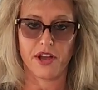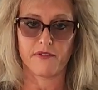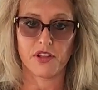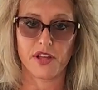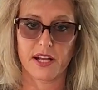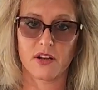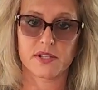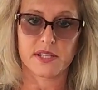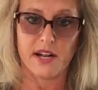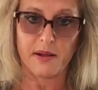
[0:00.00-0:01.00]
everything else
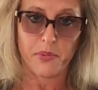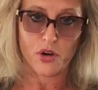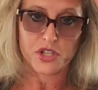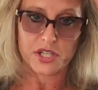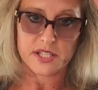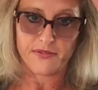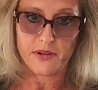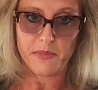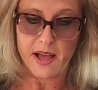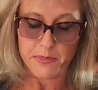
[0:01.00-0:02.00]
that I purchased from
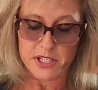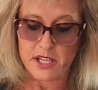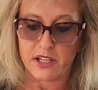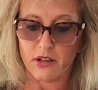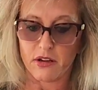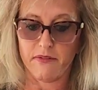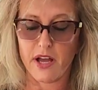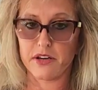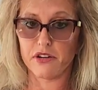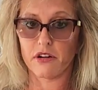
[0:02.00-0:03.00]
that particular
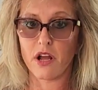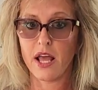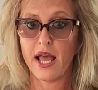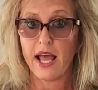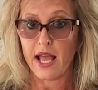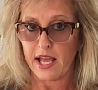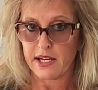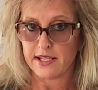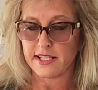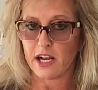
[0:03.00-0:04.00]
vendor, in a
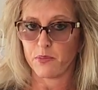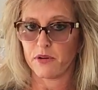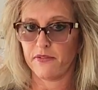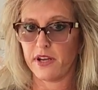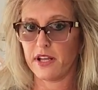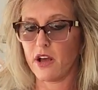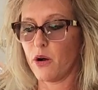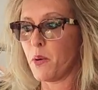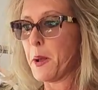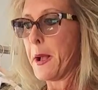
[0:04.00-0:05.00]
separate
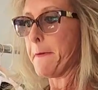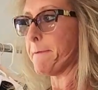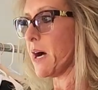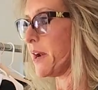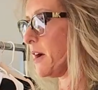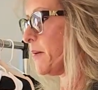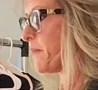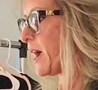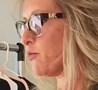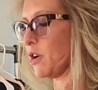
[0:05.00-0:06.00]
video. But
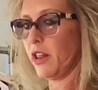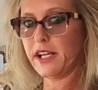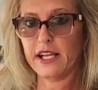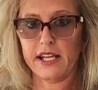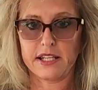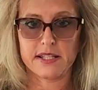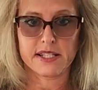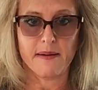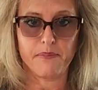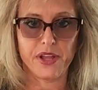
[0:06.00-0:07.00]
I really needed
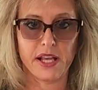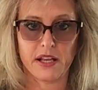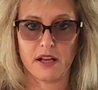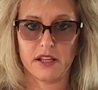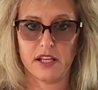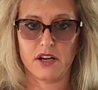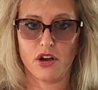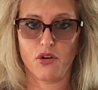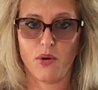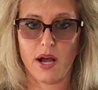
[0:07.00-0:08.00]
something, you
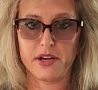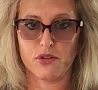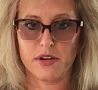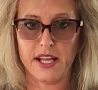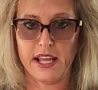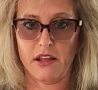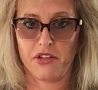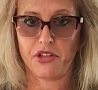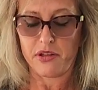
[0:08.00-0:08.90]
know, underneath